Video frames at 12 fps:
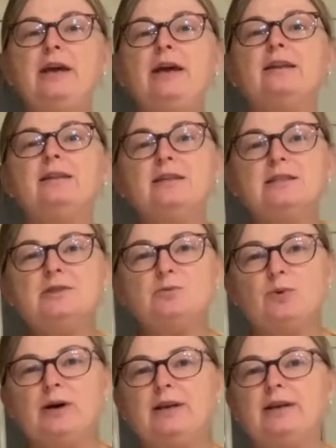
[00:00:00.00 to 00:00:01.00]
And this
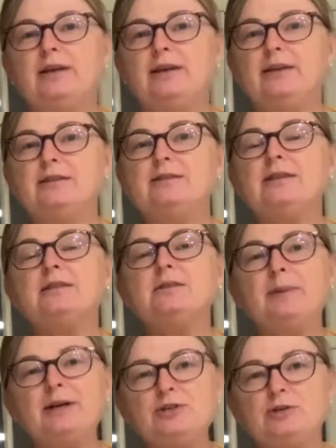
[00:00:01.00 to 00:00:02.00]
one is a
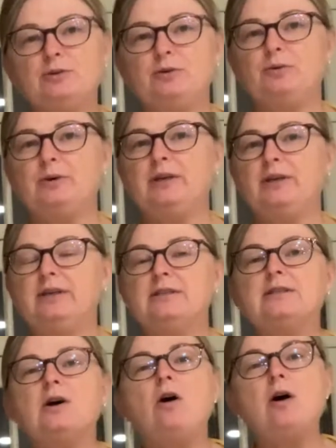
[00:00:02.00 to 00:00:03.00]
special cookie.
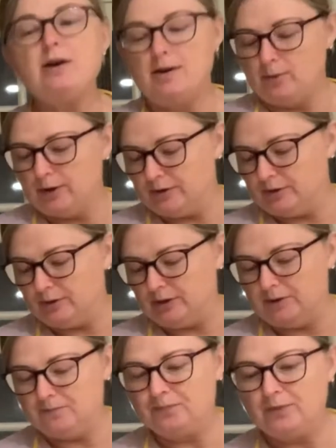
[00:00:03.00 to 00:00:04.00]
It's cardamom
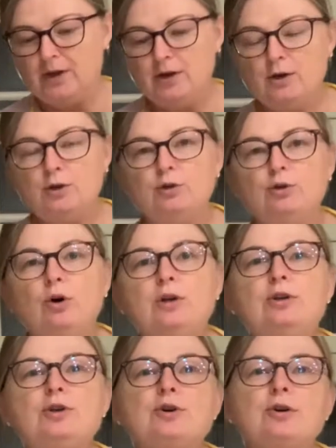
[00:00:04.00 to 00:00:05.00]
cookie.
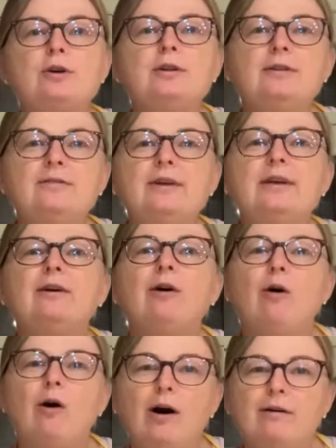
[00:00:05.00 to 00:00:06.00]
Don't turn the video
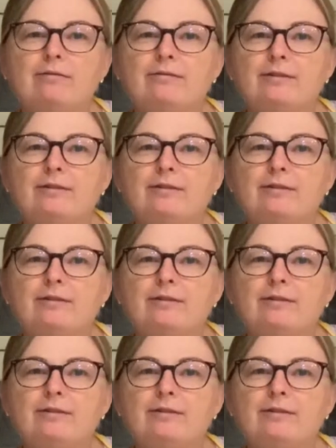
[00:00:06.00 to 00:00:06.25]
off.